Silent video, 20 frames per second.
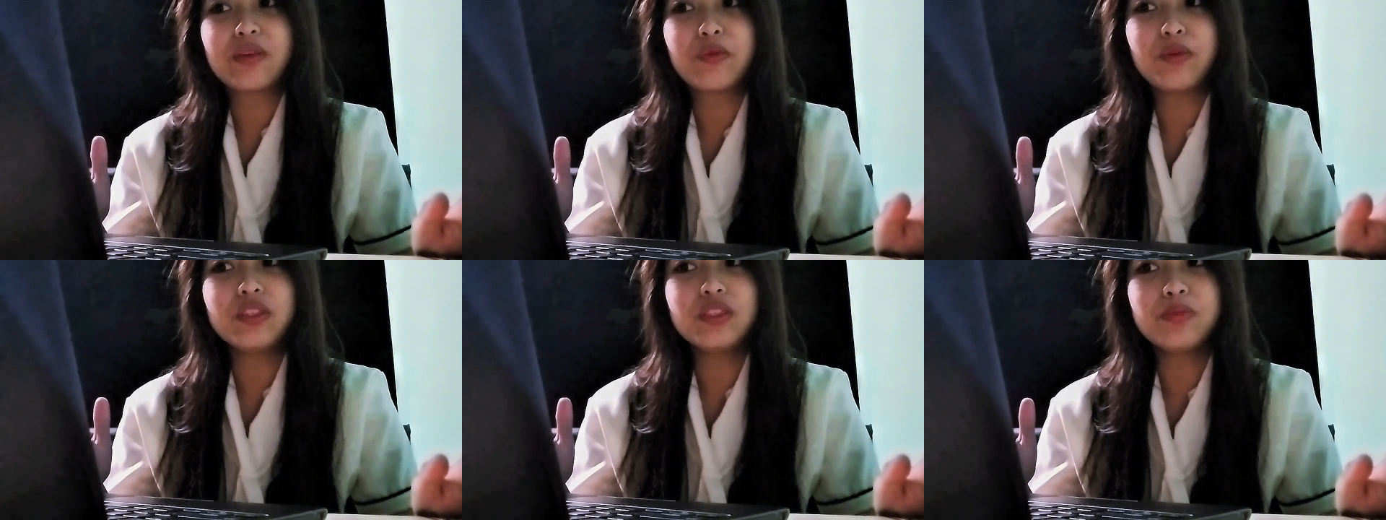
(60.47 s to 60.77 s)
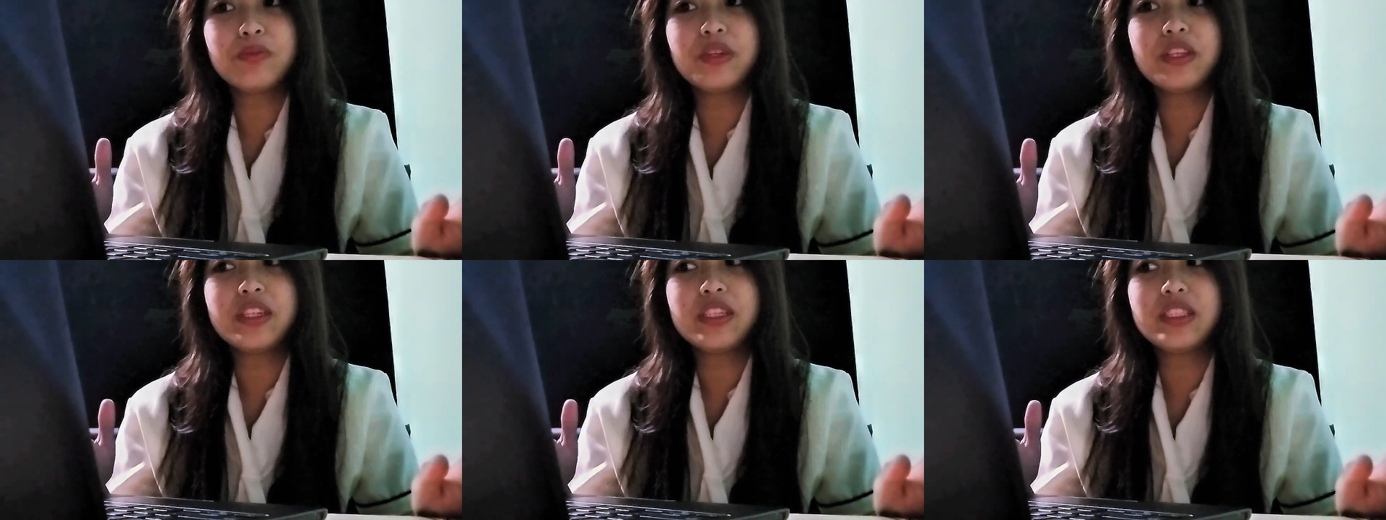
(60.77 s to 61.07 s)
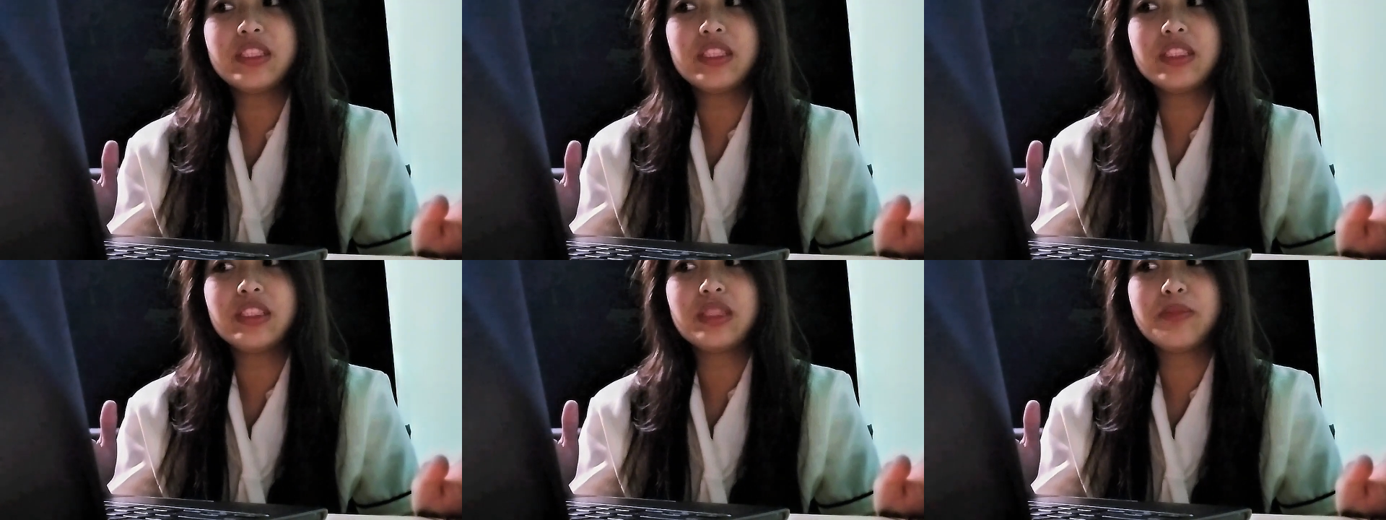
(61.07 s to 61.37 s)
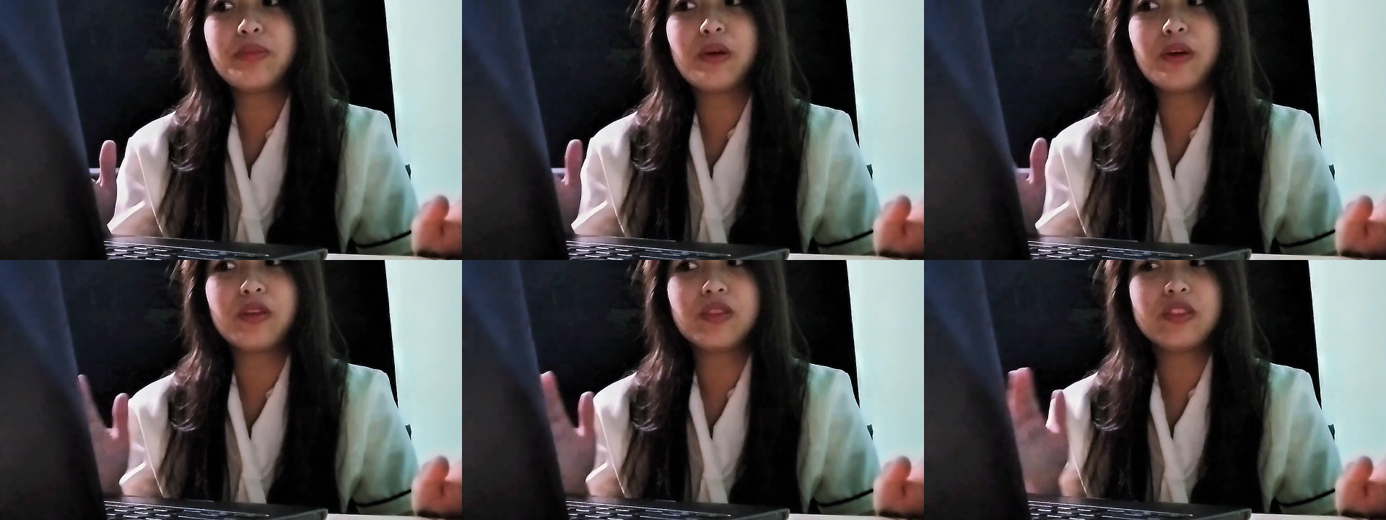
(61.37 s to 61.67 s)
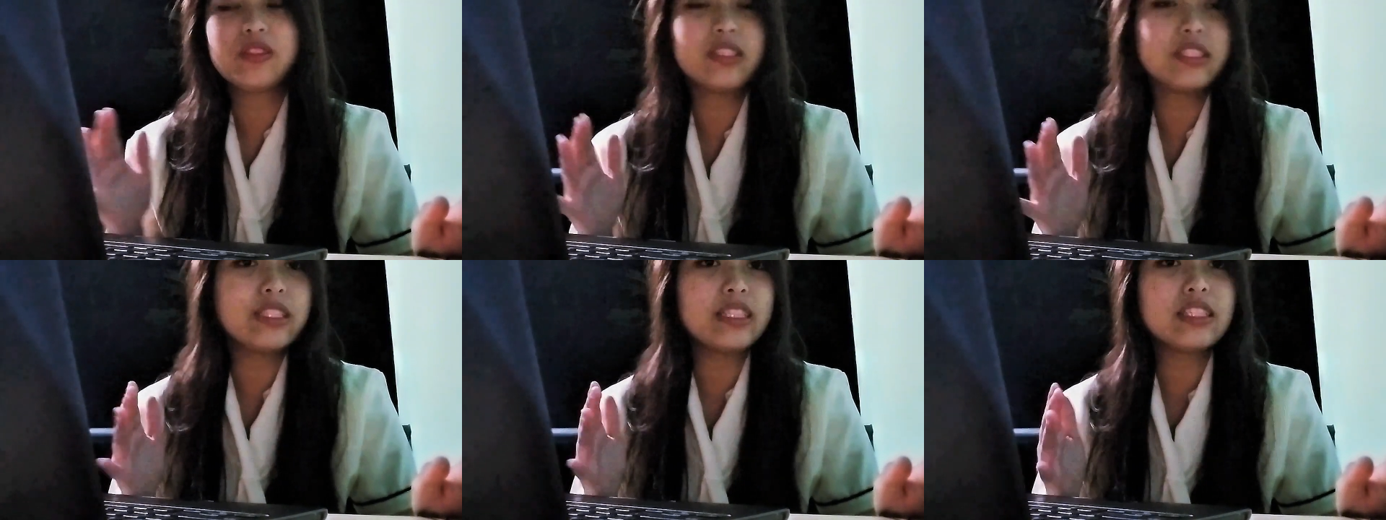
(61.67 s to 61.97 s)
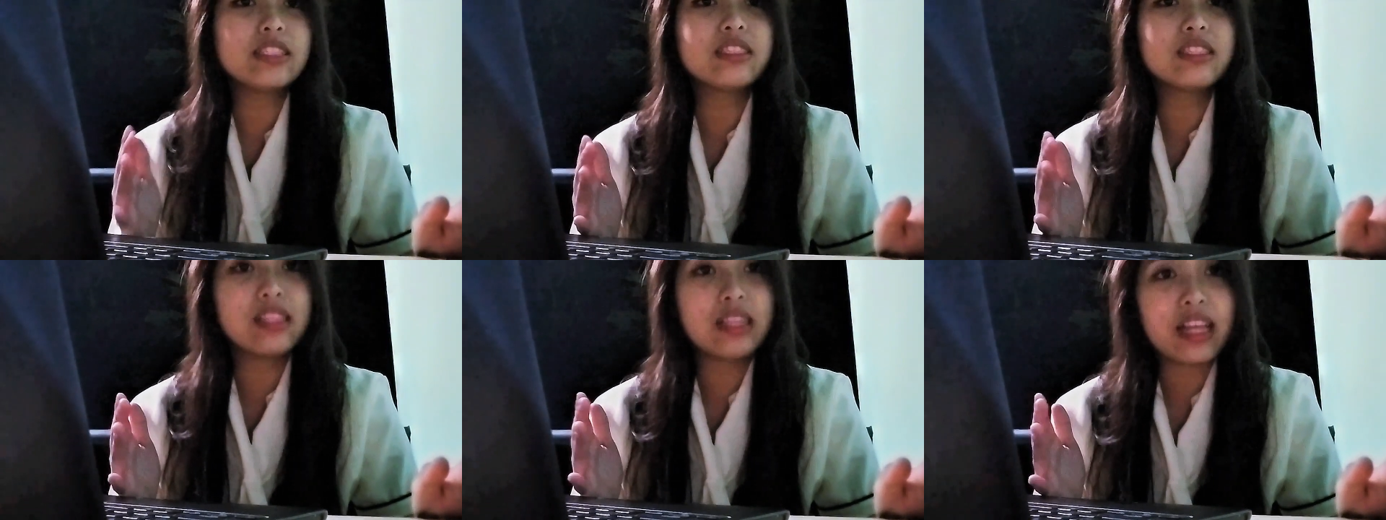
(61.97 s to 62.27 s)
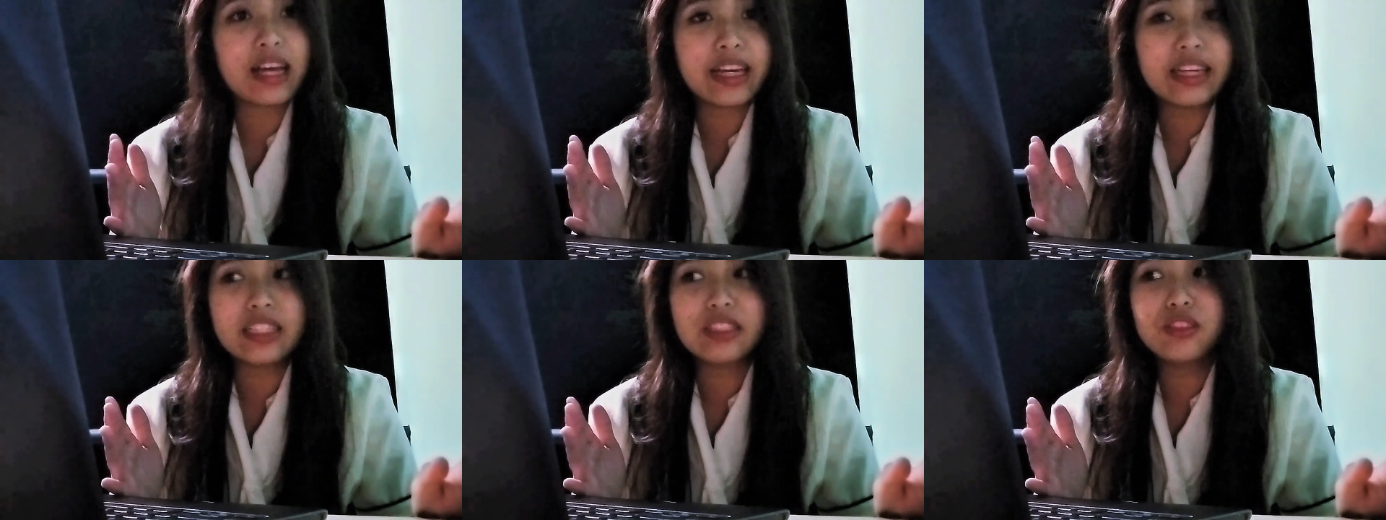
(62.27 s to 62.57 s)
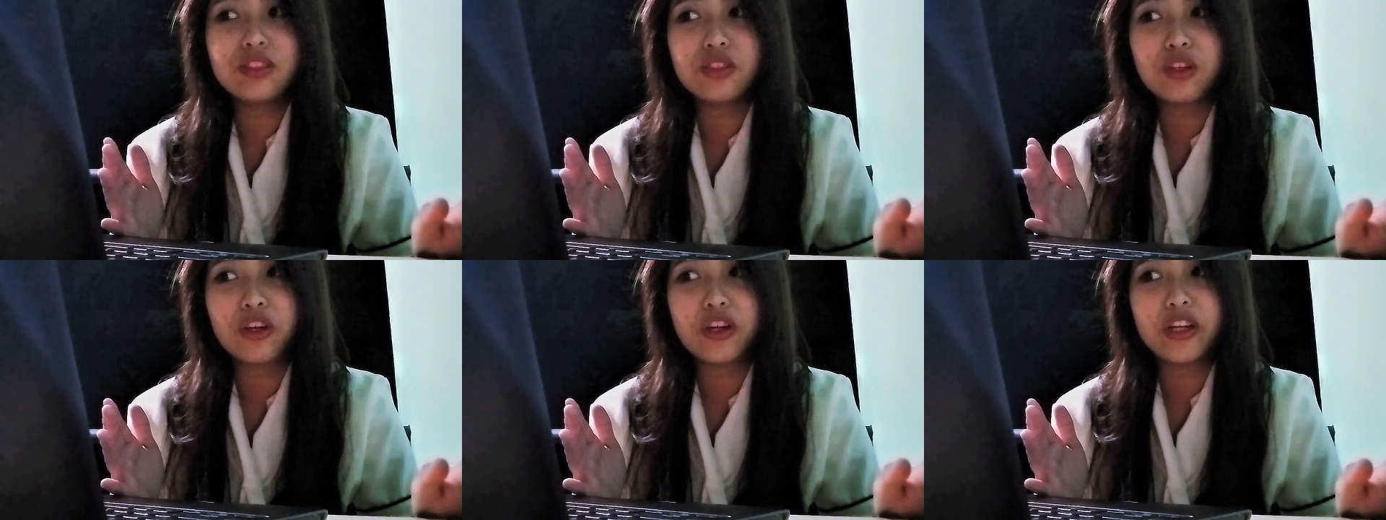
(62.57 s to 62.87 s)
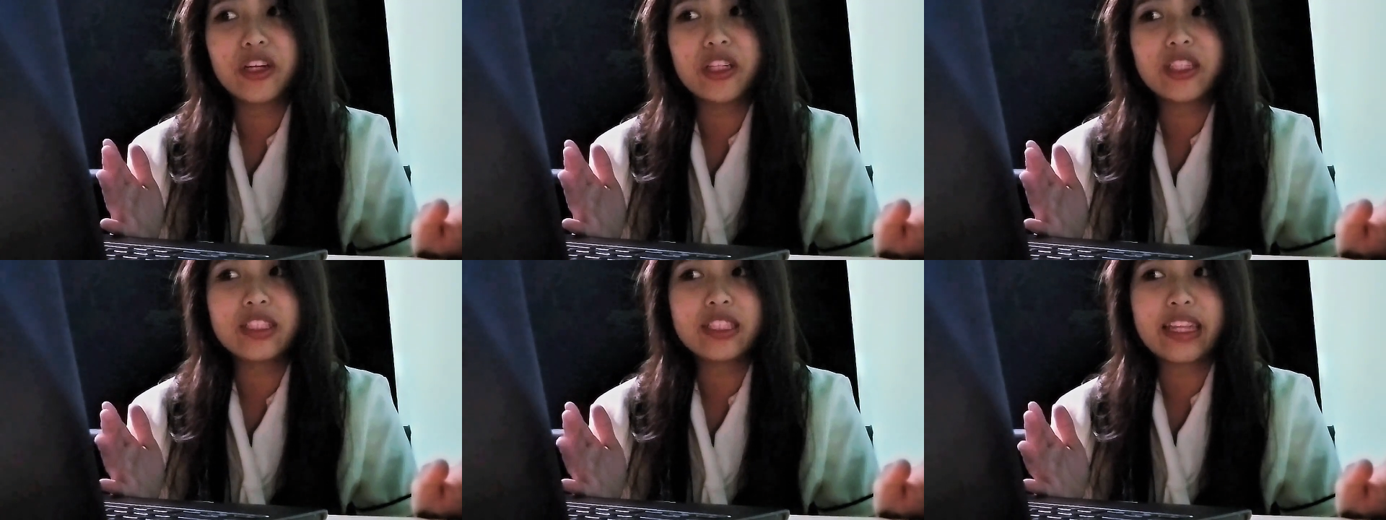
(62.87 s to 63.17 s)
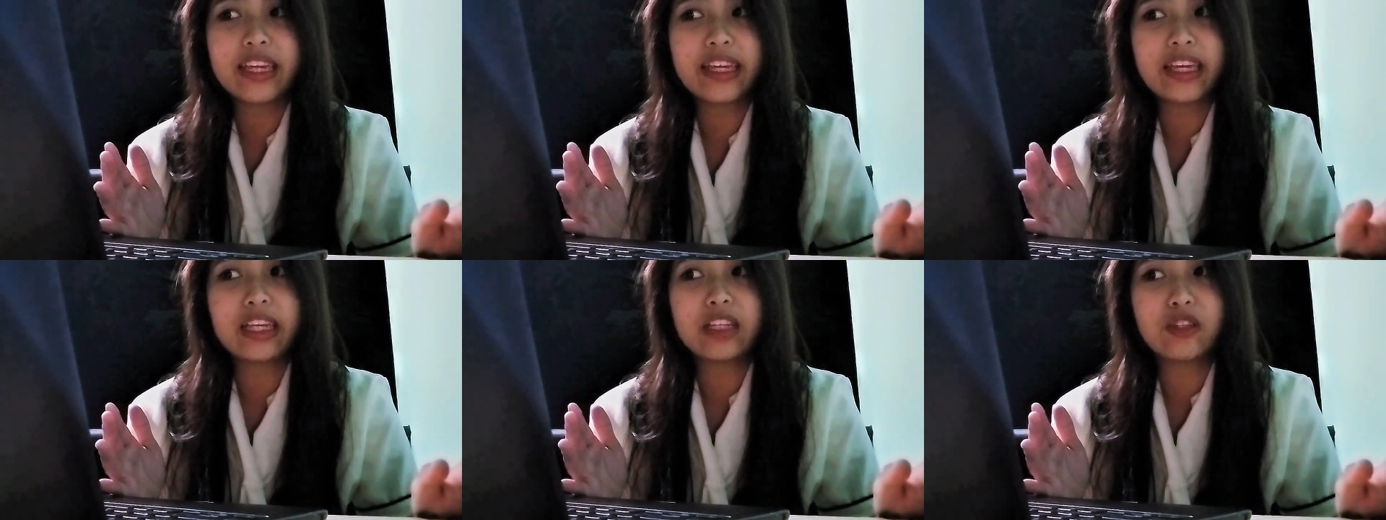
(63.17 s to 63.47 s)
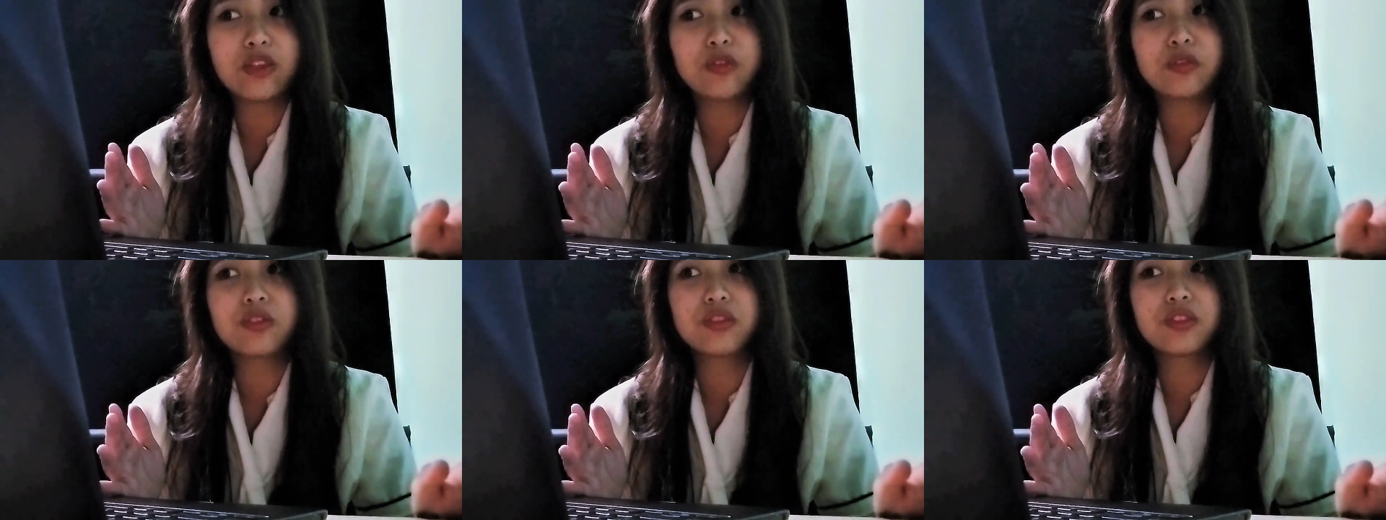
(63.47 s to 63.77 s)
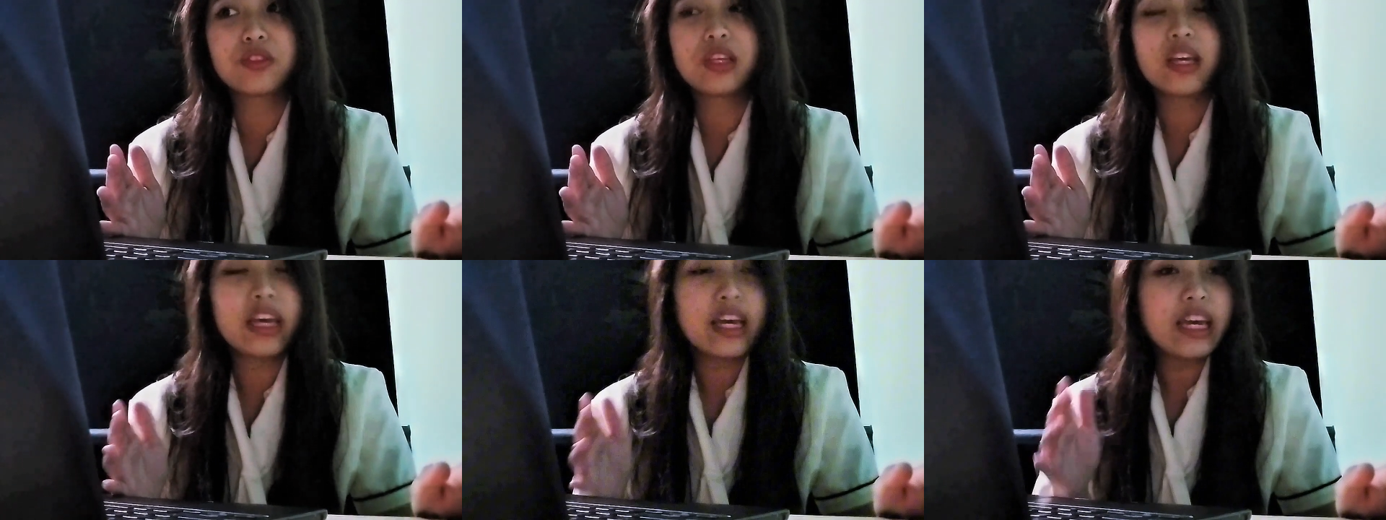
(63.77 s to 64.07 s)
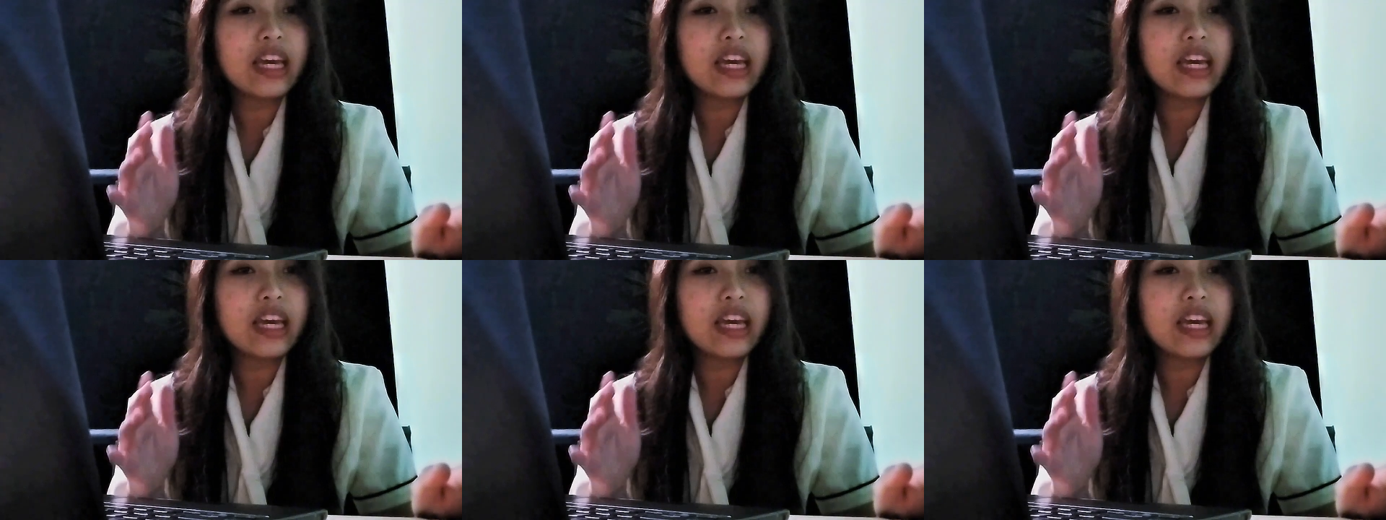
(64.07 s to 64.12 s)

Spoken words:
was more than just about reading slides or taking notes.